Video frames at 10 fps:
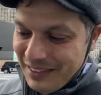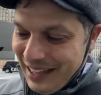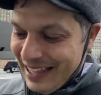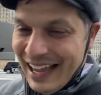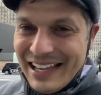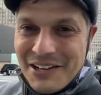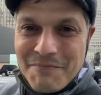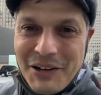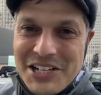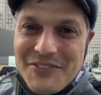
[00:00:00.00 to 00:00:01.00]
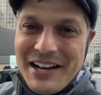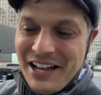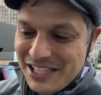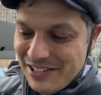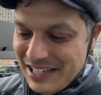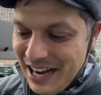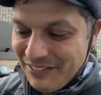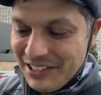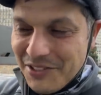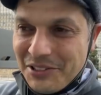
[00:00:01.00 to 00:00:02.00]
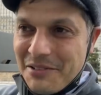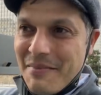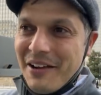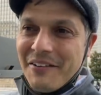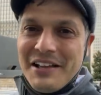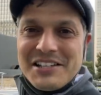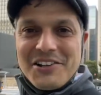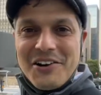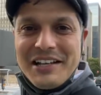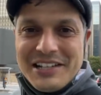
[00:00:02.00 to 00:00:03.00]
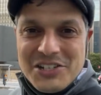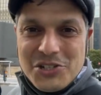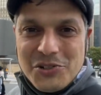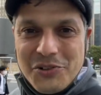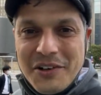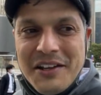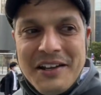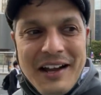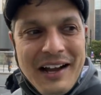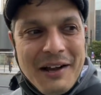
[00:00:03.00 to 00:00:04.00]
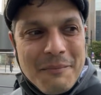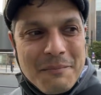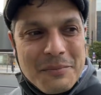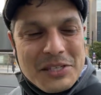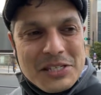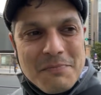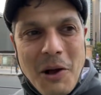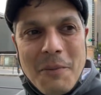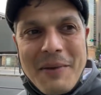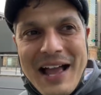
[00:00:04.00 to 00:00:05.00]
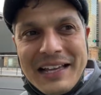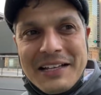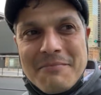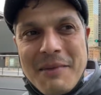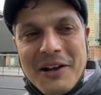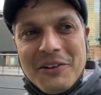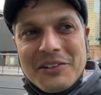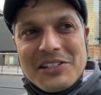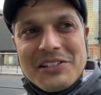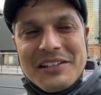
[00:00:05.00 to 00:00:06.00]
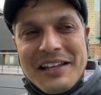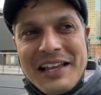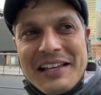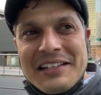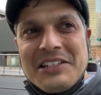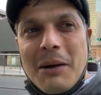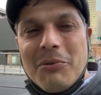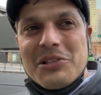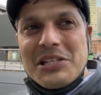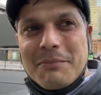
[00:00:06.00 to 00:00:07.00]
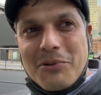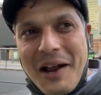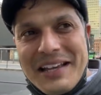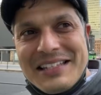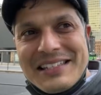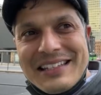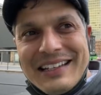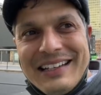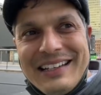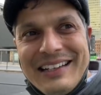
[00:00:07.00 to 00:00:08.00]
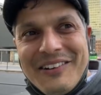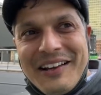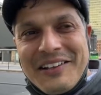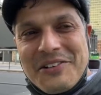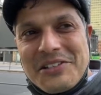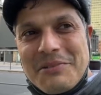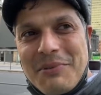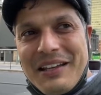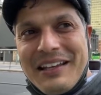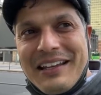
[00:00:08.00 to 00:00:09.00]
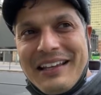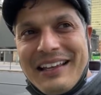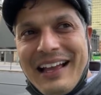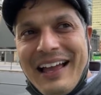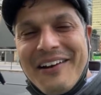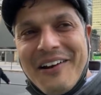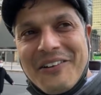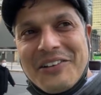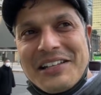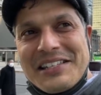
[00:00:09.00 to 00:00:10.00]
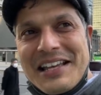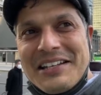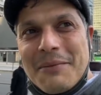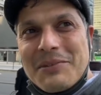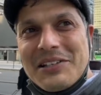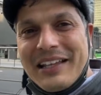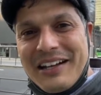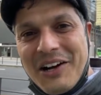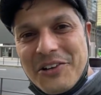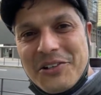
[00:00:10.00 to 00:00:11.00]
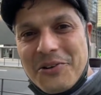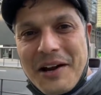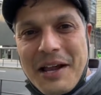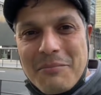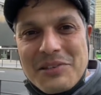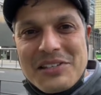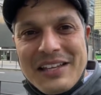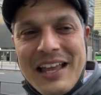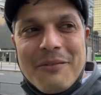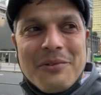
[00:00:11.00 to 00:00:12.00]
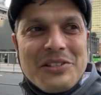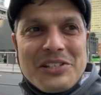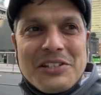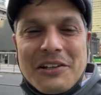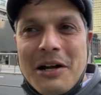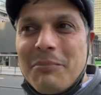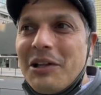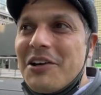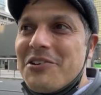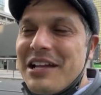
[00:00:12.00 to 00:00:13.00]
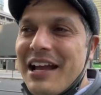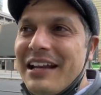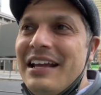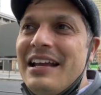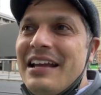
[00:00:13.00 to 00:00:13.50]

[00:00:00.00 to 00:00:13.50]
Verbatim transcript: I, I get a bunch of announcements that have to do with the mail. Starting in June, um, small packet mail it doubles in price. It used to be I don't know, you could send up to like 100 grams and it was just a couple hundred yen.